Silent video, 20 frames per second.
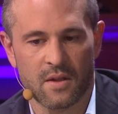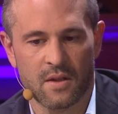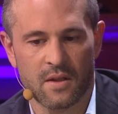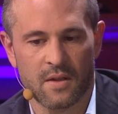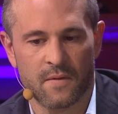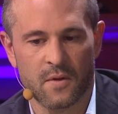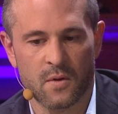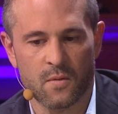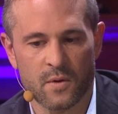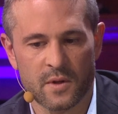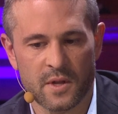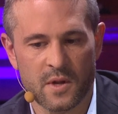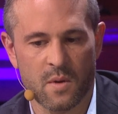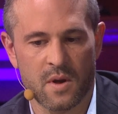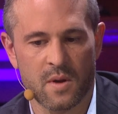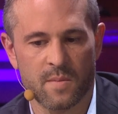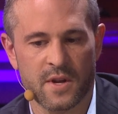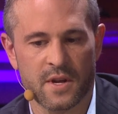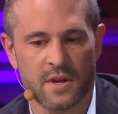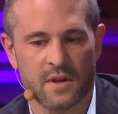if you really
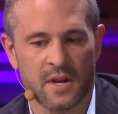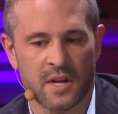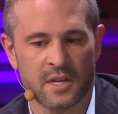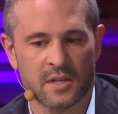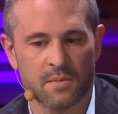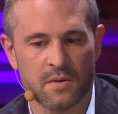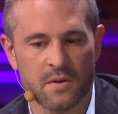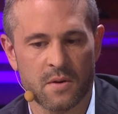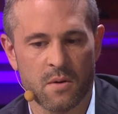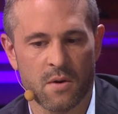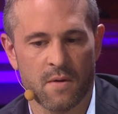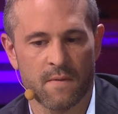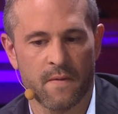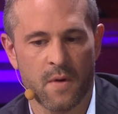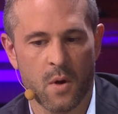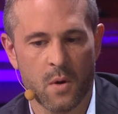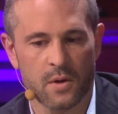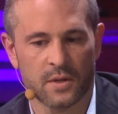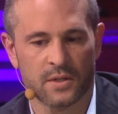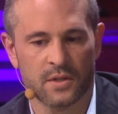want to be a good entrepreneur,
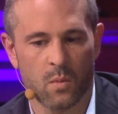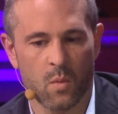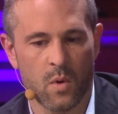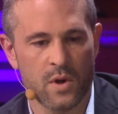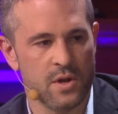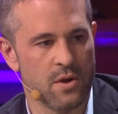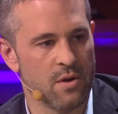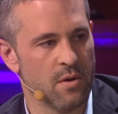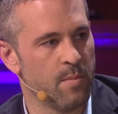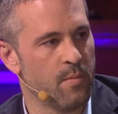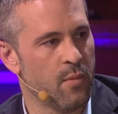focus on what you're